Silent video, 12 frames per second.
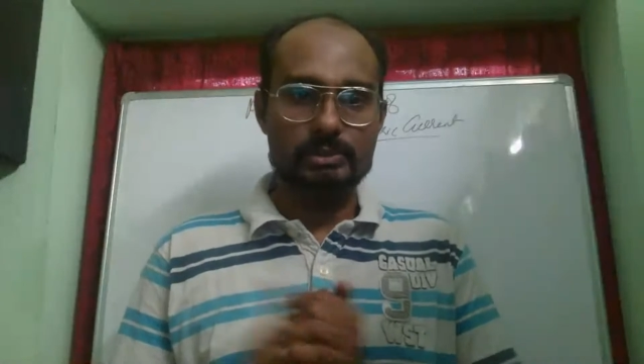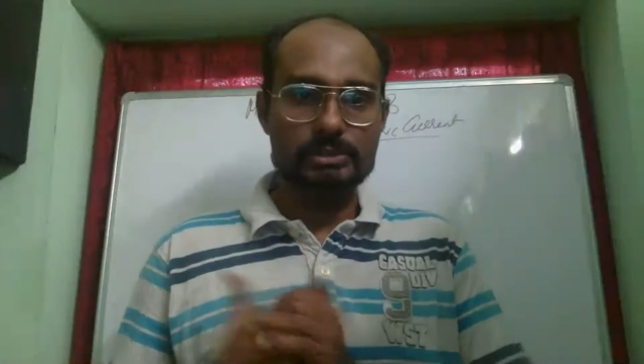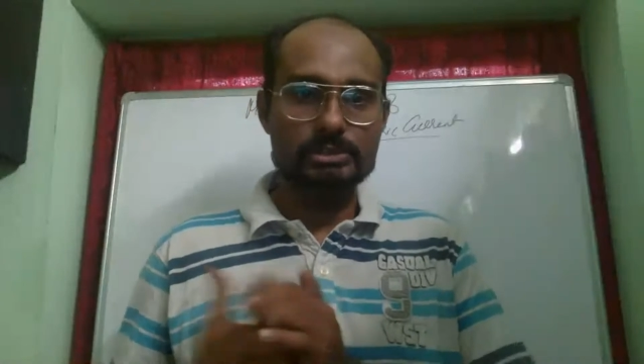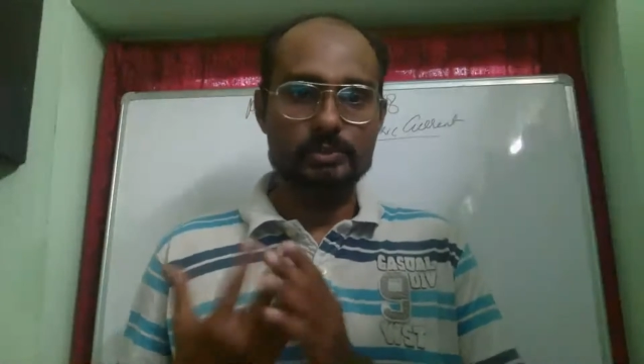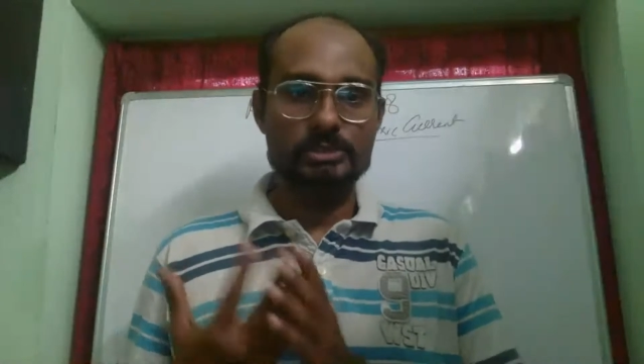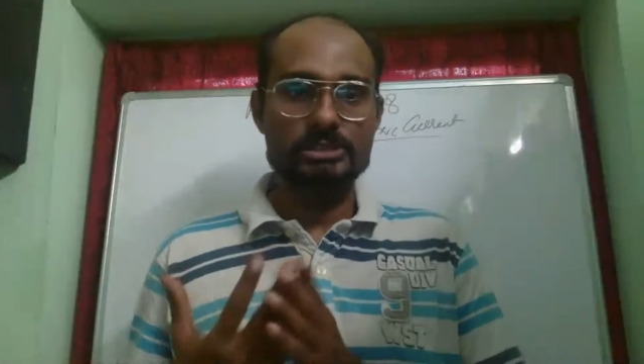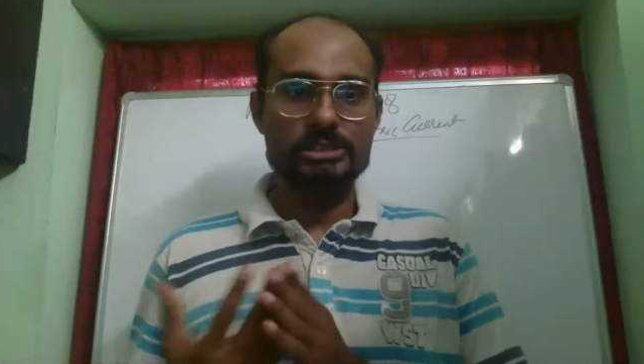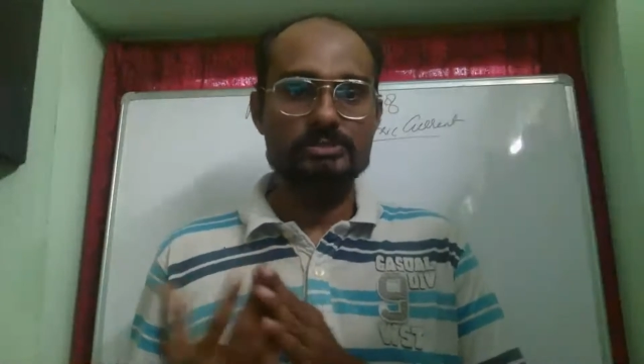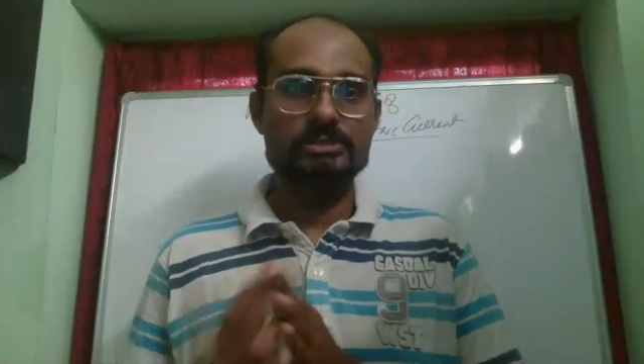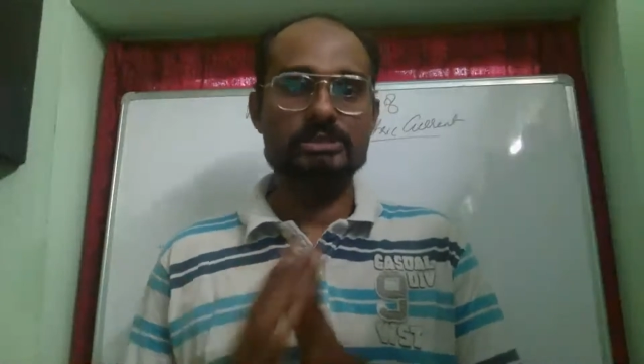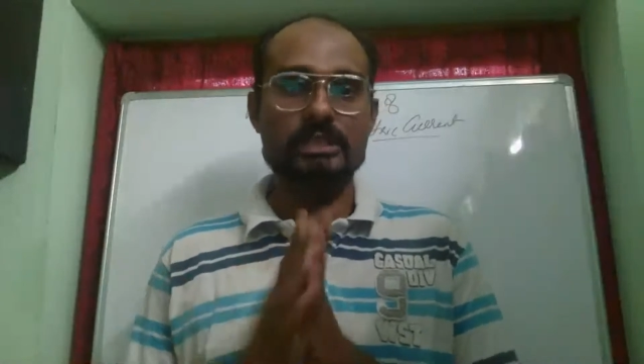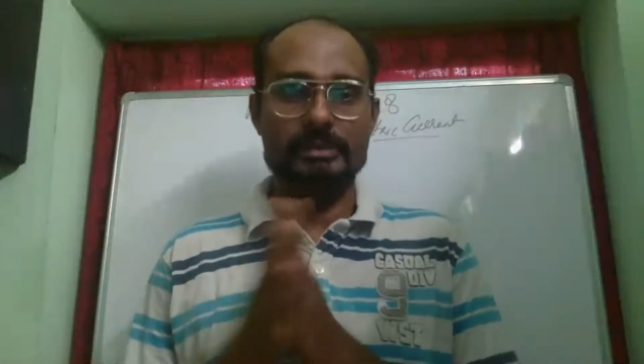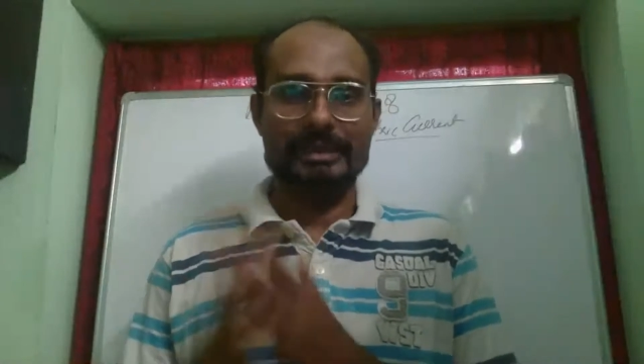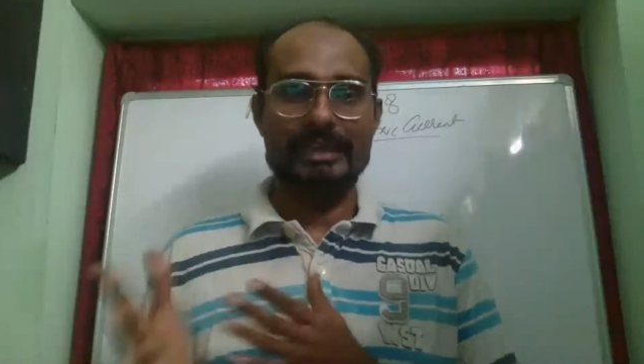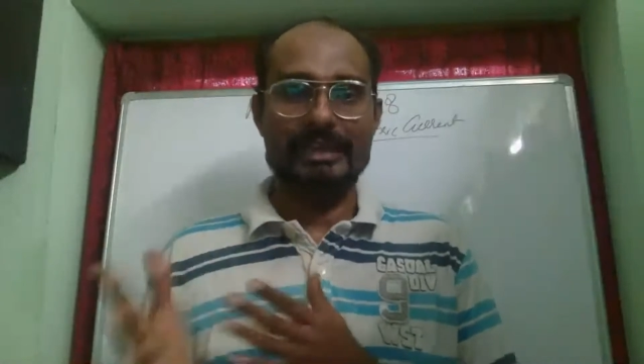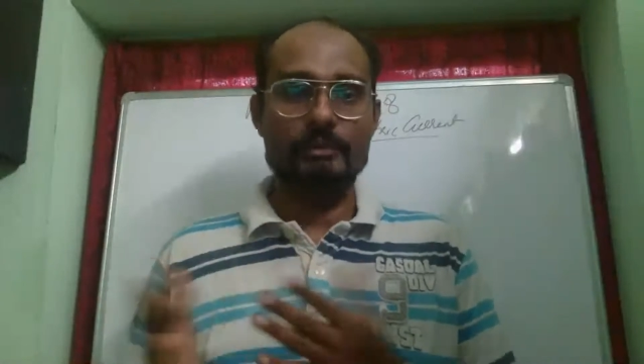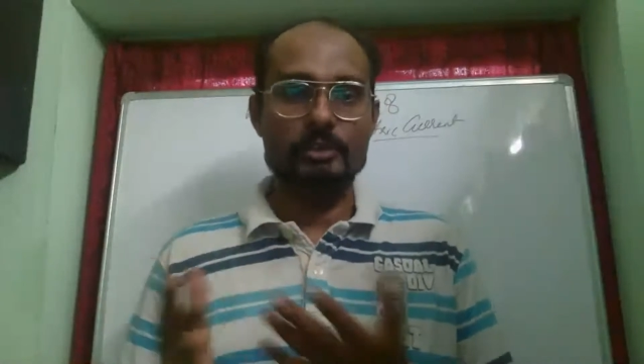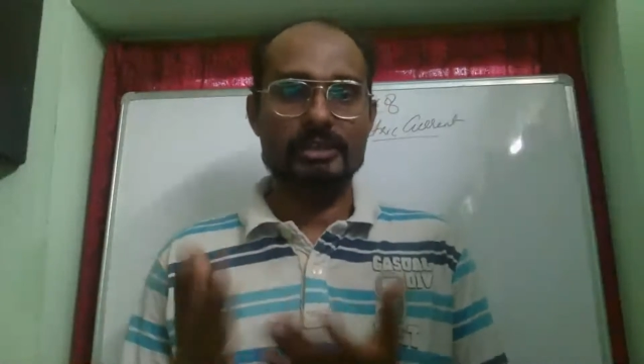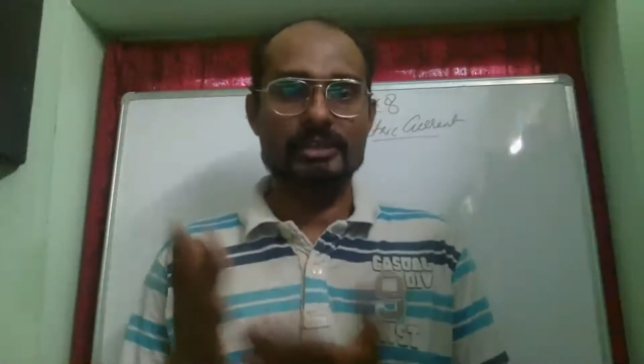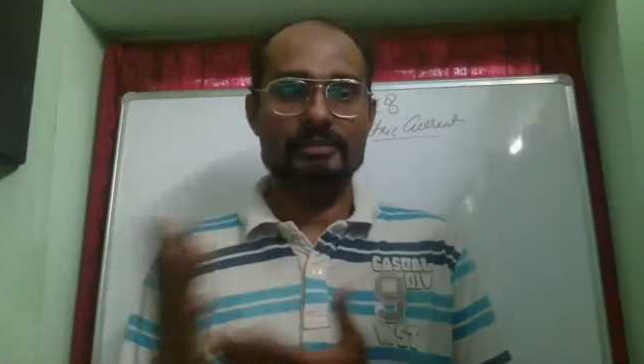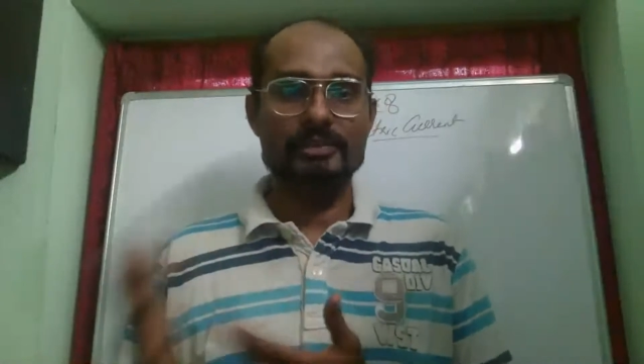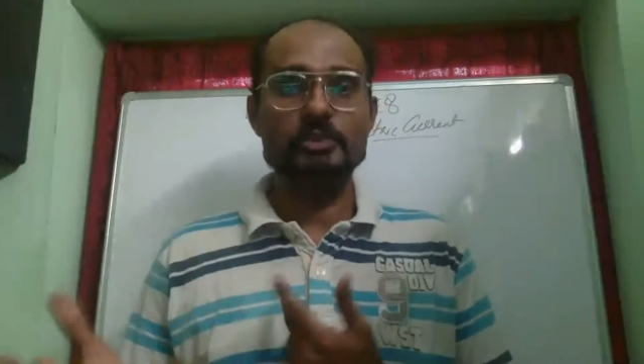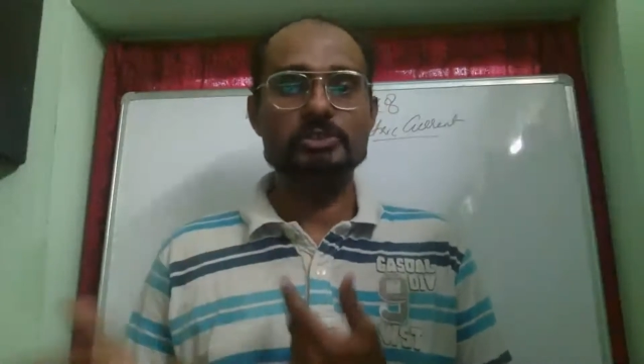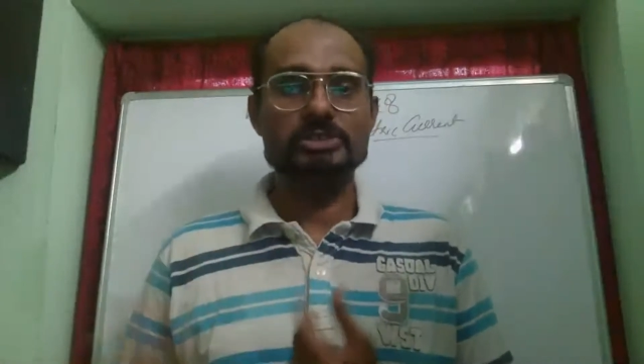those questions which are bringing about a
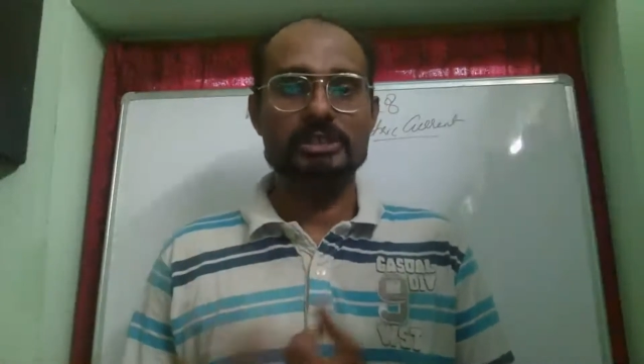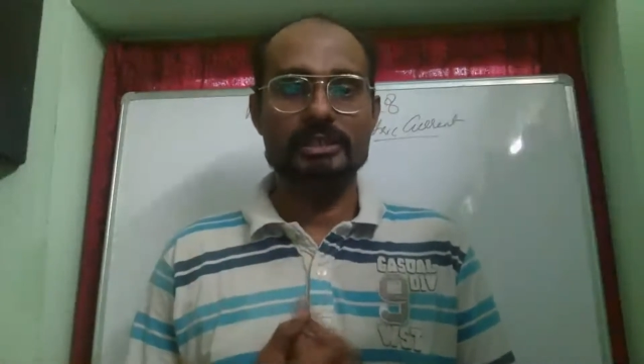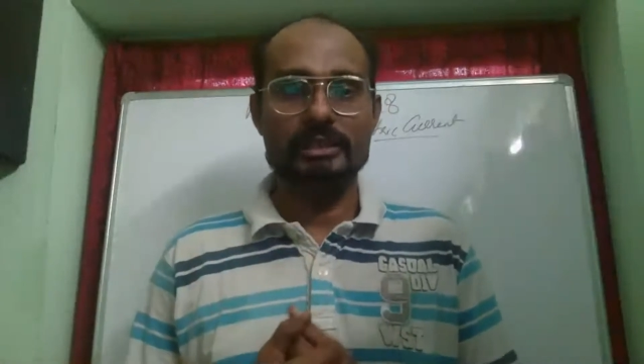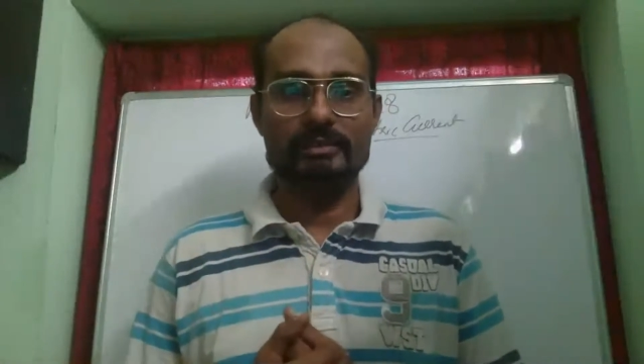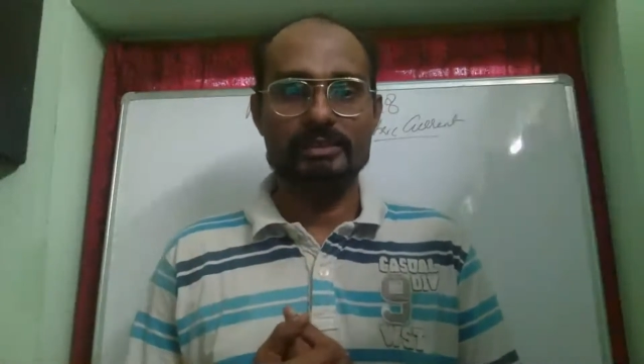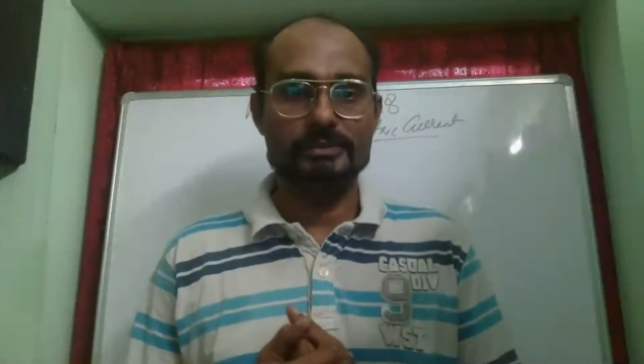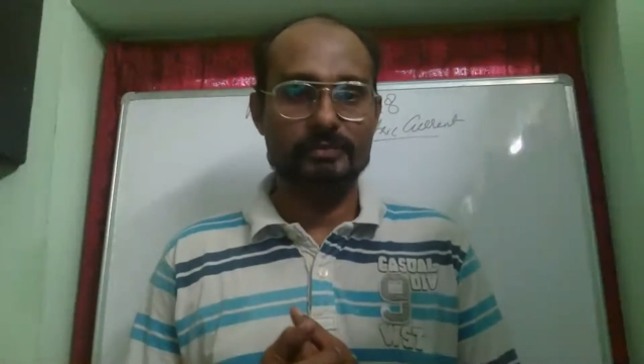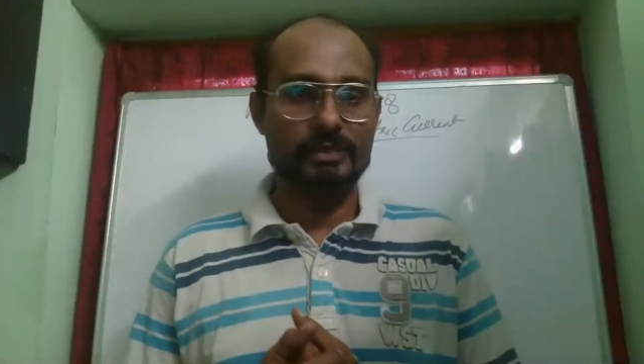revolution in our